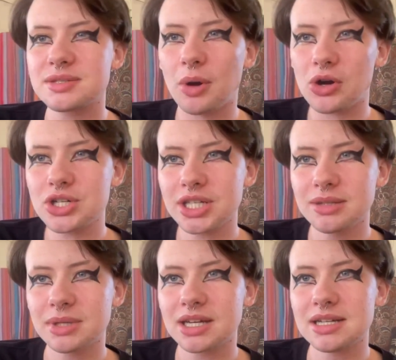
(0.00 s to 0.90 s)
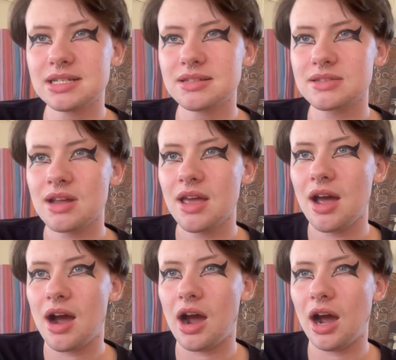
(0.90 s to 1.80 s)
partially because
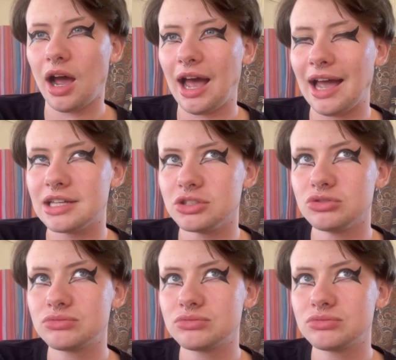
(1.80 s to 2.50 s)
I